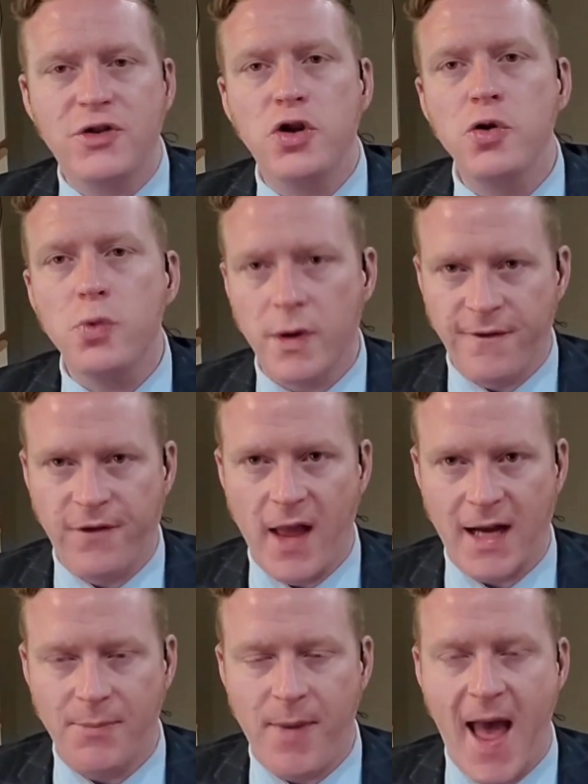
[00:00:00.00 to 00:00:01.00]
thing to
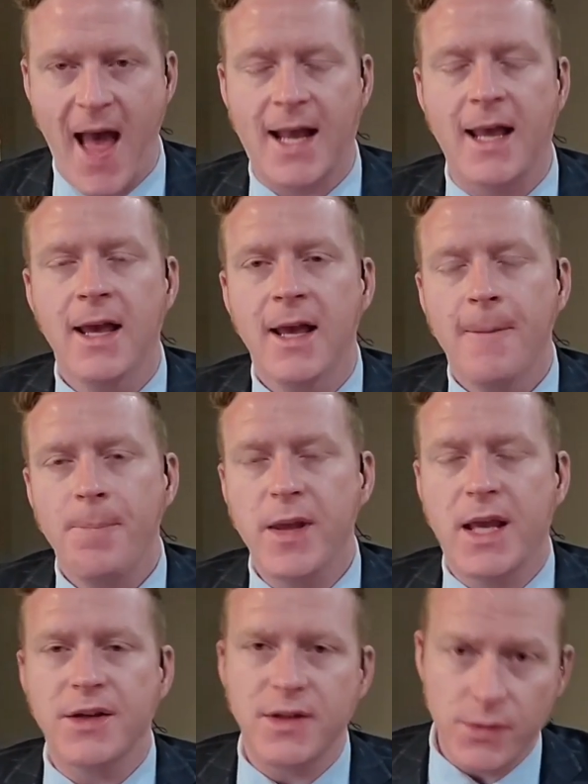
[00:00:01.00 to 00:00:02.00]
reflect back
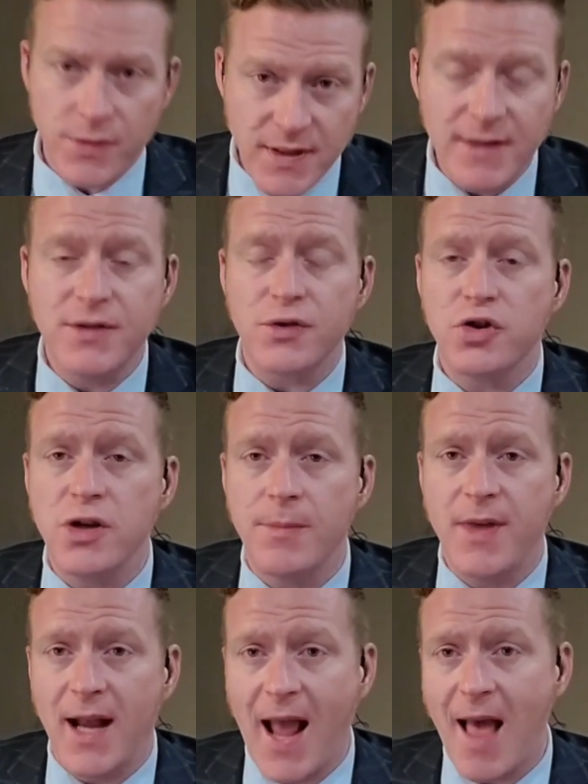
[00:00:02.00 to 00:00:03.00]
because there was censorship
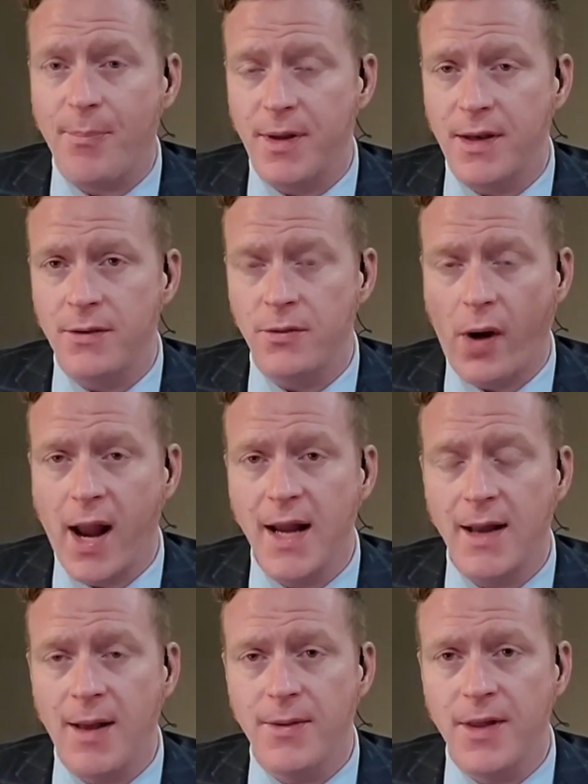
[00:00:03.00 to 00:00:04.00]
that happened, right?
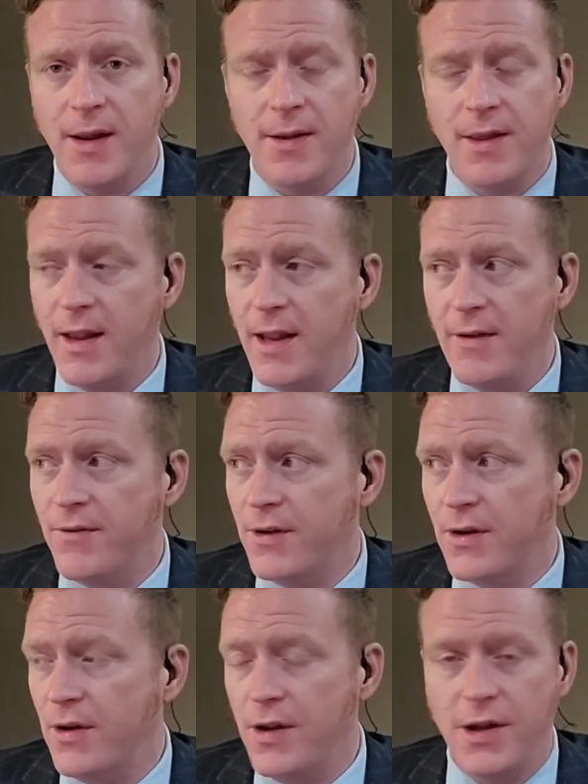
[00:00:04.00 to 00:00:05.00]

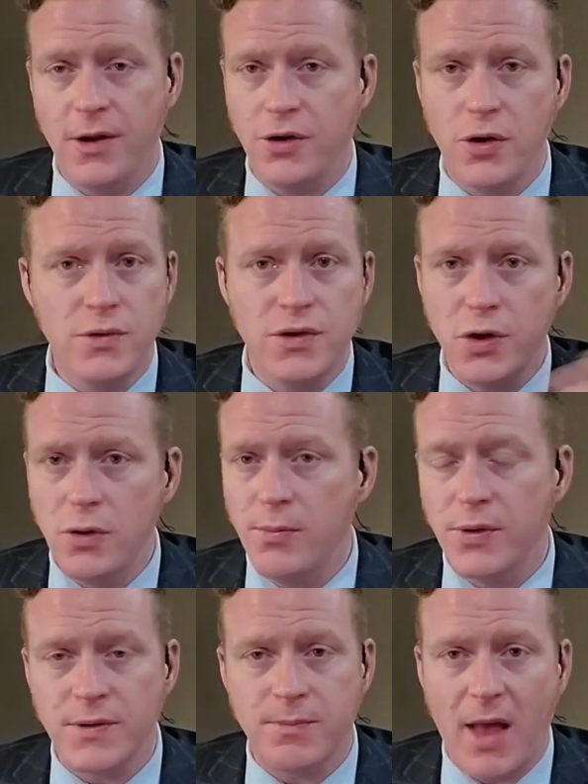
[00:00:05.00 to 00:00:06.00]
YouTube
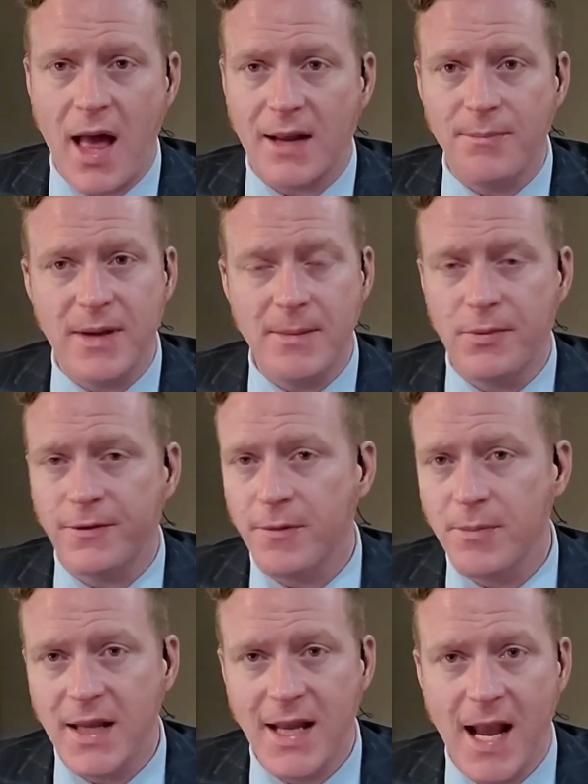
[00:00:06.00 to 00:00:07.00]
was blocking people
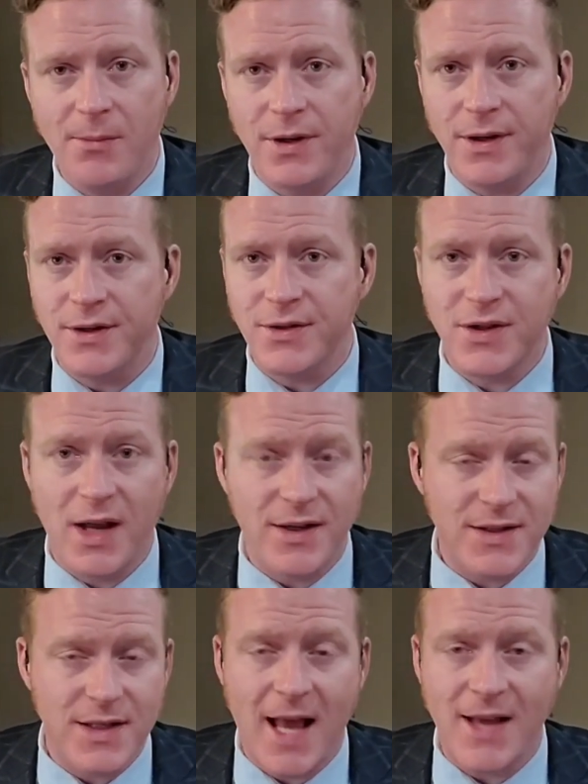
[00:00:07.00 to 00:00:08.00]
from being able to
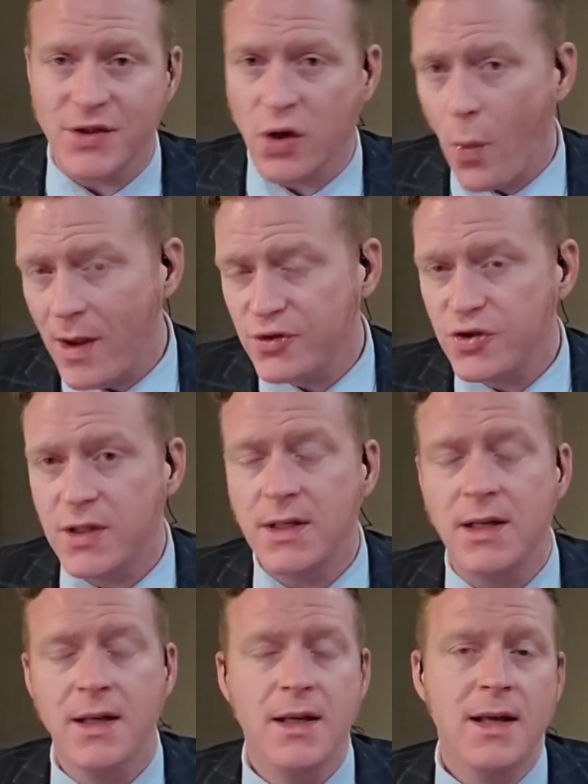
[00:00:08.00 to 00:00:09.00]
discuss it as a
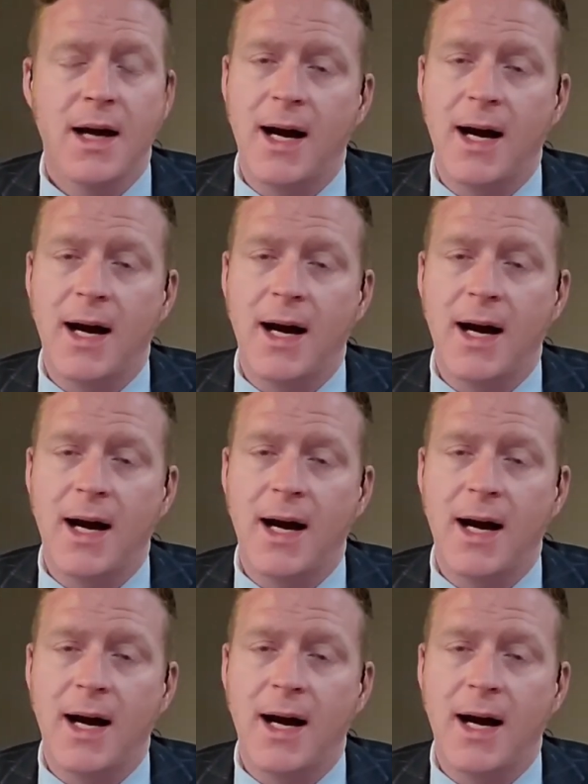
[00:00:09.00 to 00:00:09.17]
question.